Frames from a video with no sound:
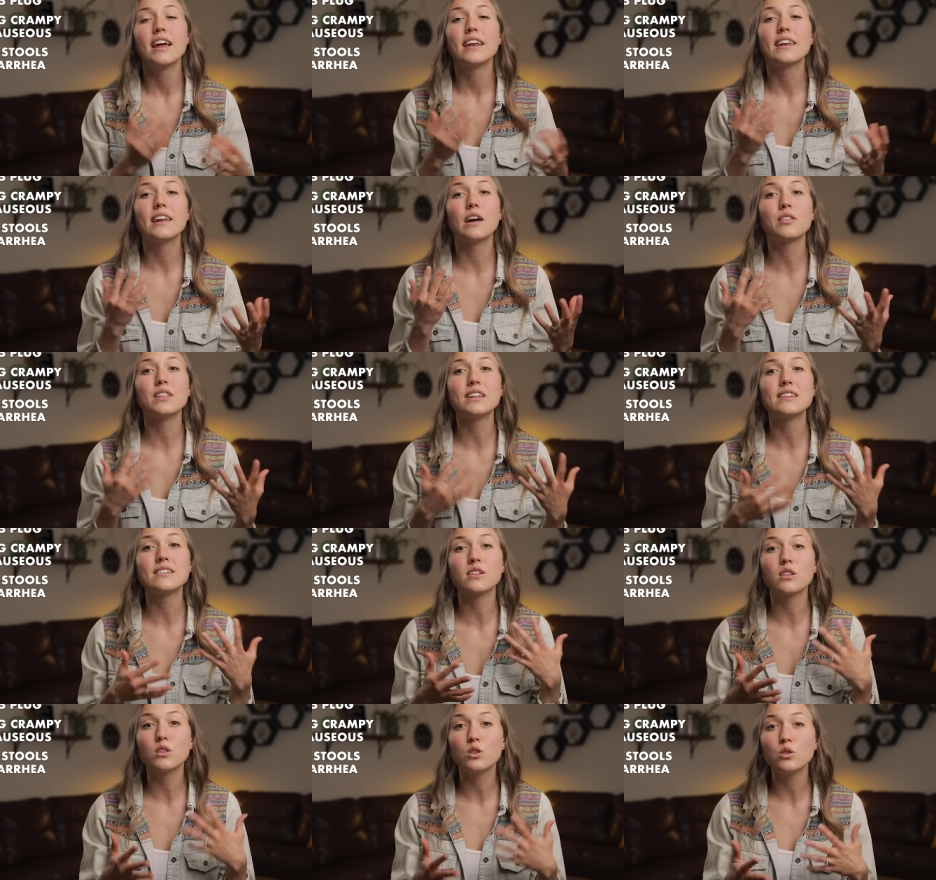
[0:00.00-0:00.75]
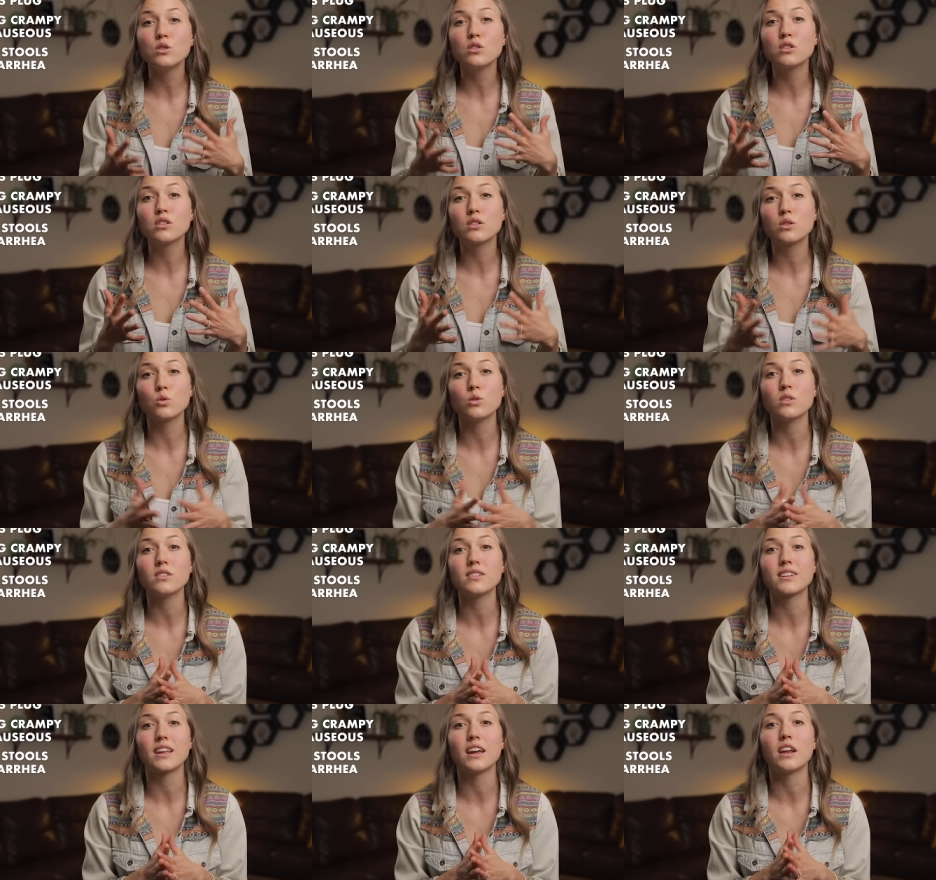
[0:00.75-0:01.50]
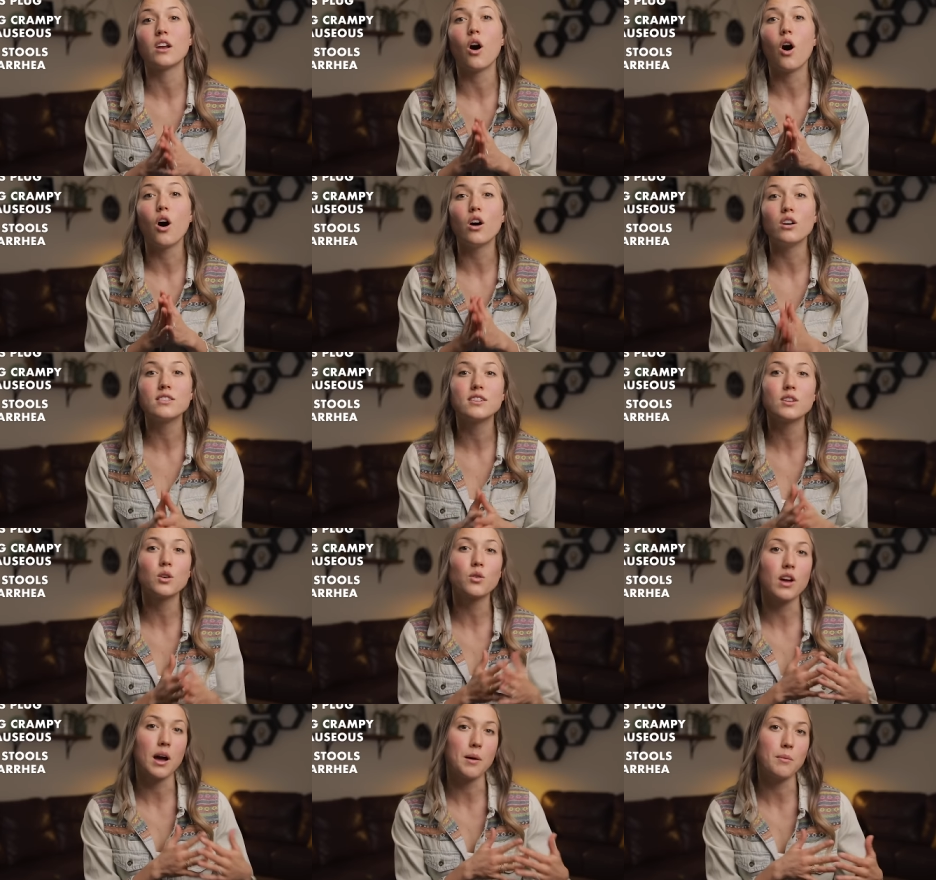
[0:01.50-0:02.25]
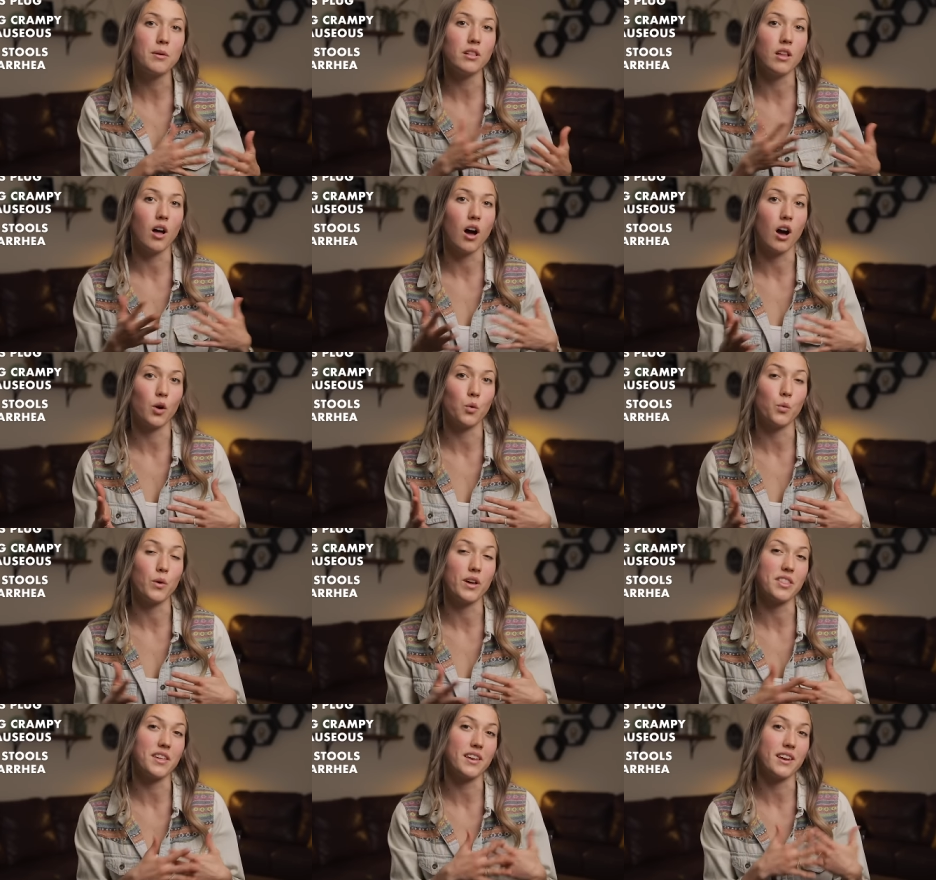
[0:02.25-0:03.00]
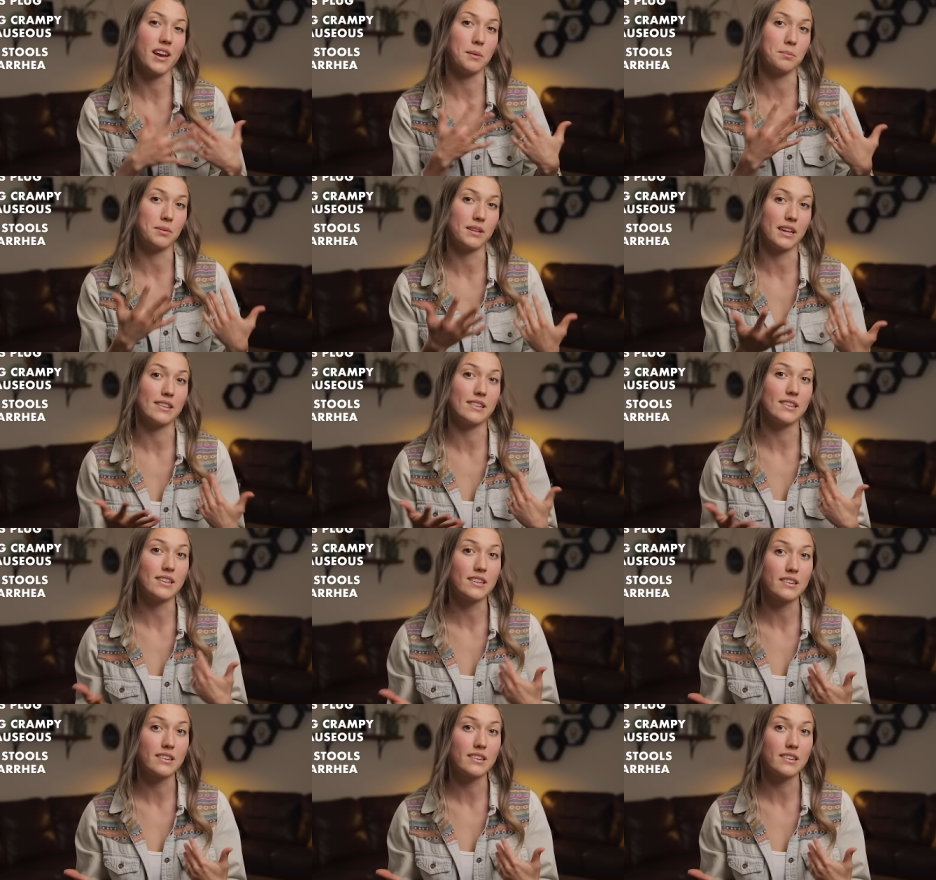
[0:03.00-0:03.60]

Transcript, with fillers: Now, these loose stools can also come along with an upset